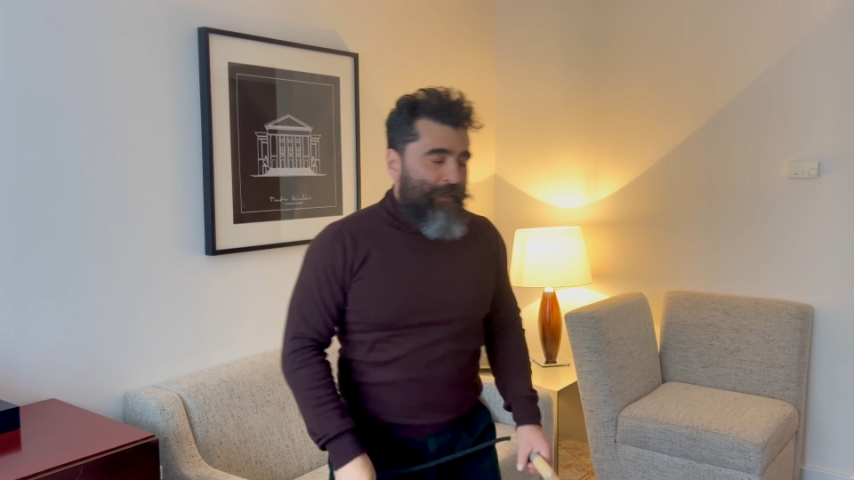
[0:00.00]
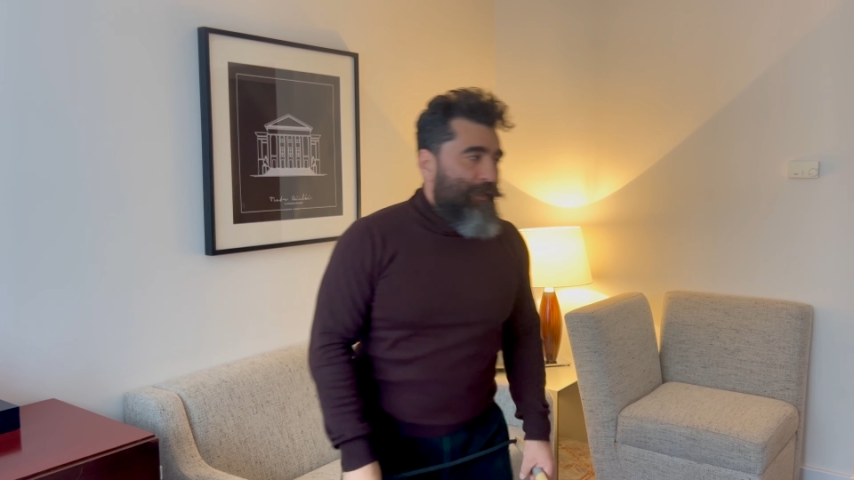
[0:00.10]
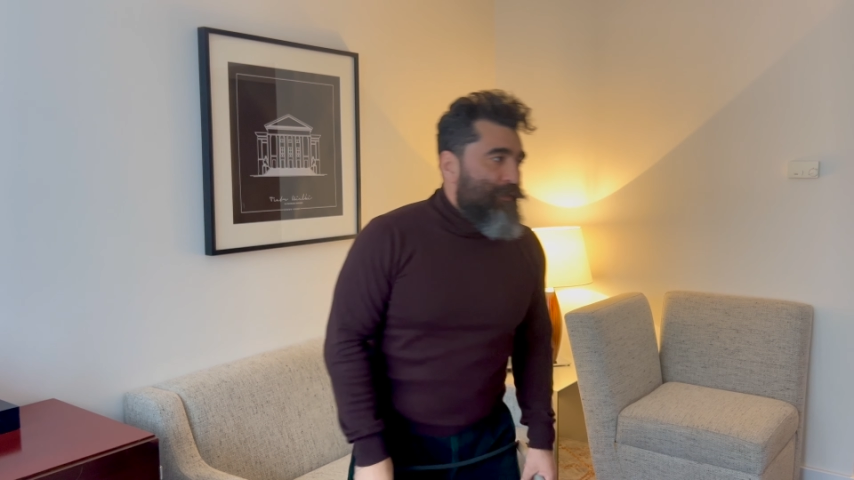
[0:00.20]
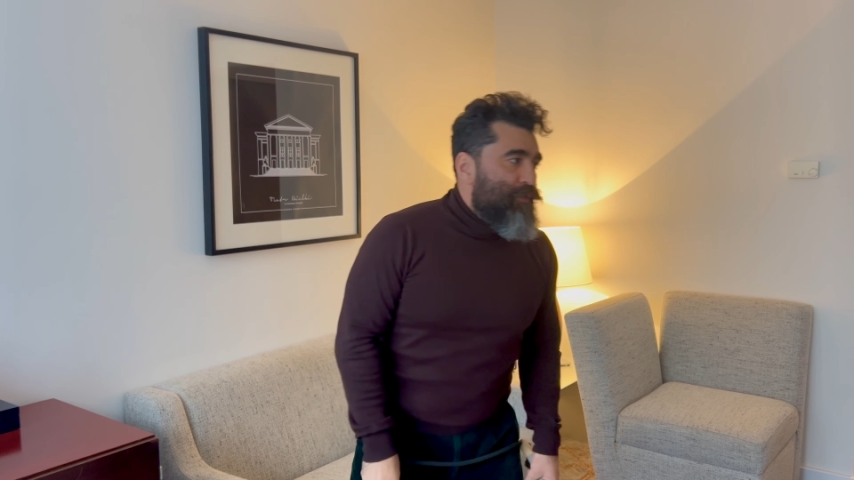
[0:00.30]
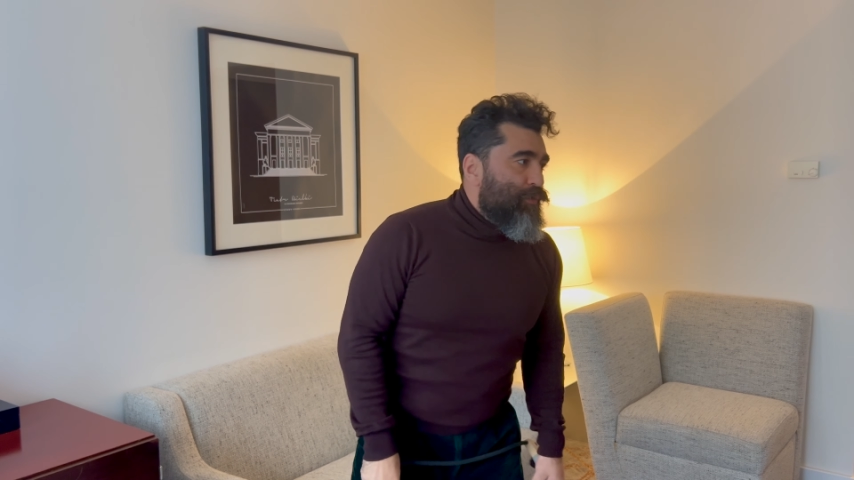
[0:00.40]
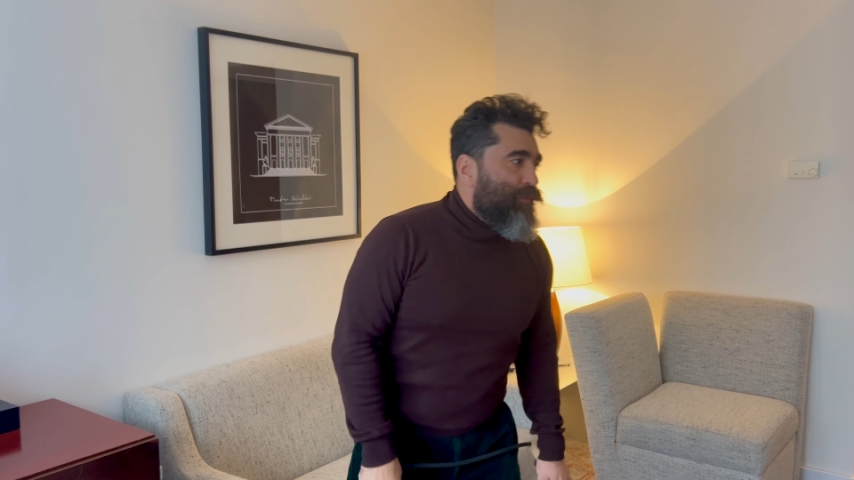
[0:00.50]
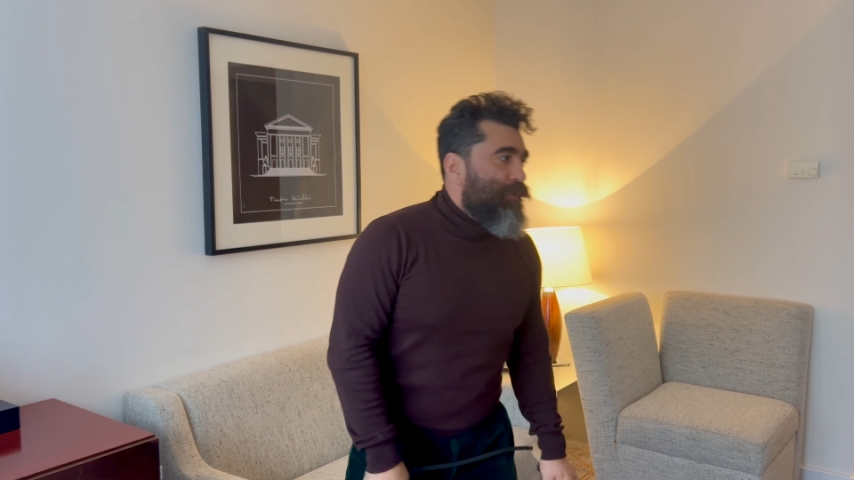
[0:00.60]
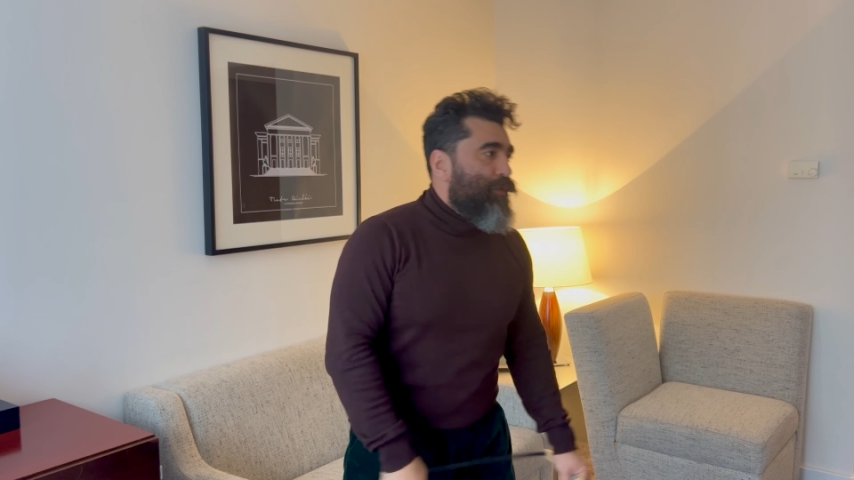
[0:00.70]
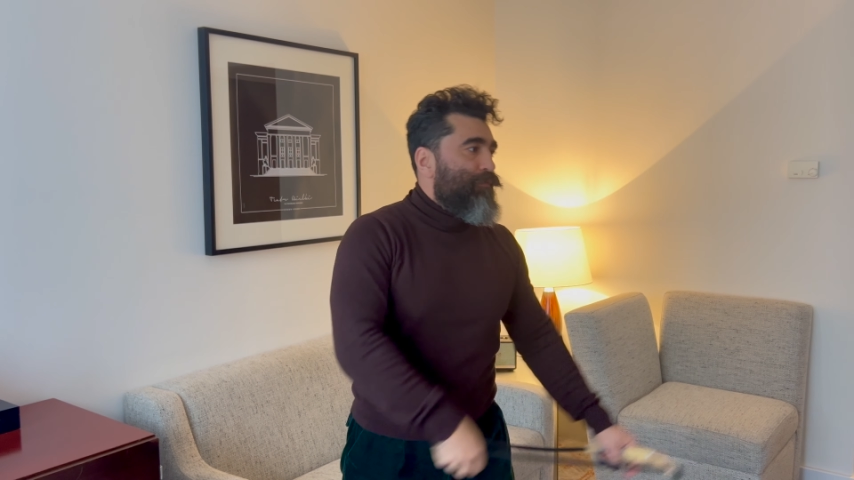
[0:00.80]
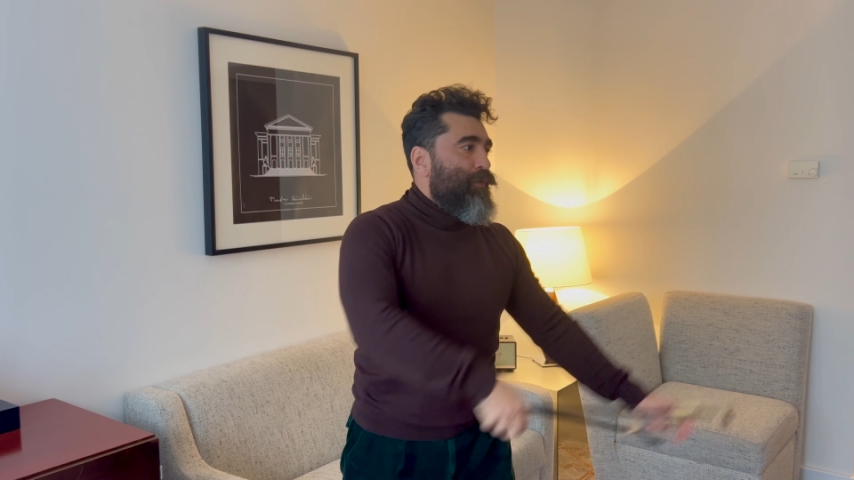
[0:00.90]
Let's do
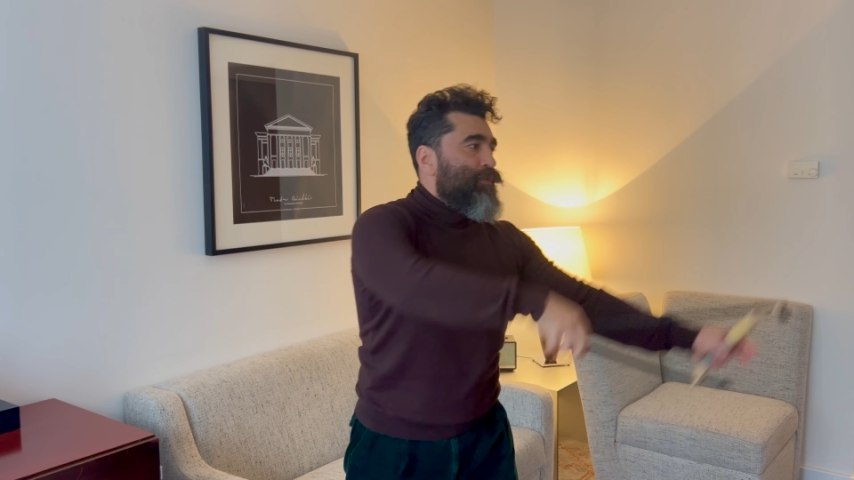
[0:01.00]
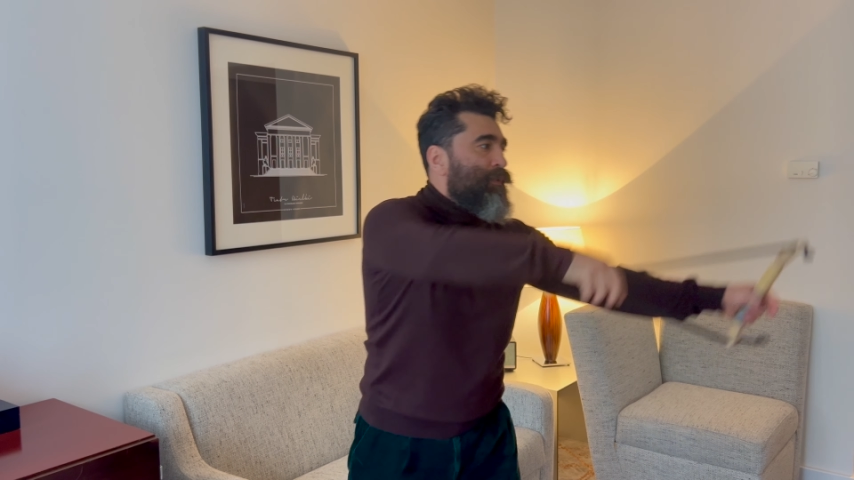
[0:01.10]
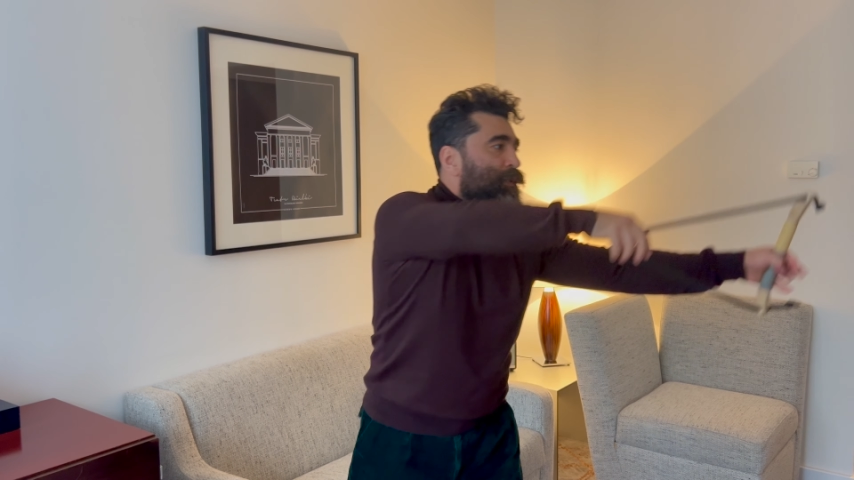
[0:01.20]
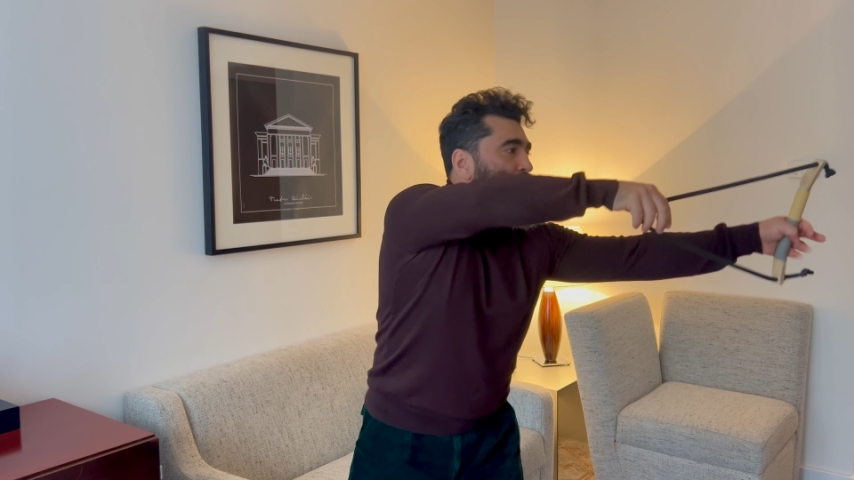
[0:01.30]
3 of those.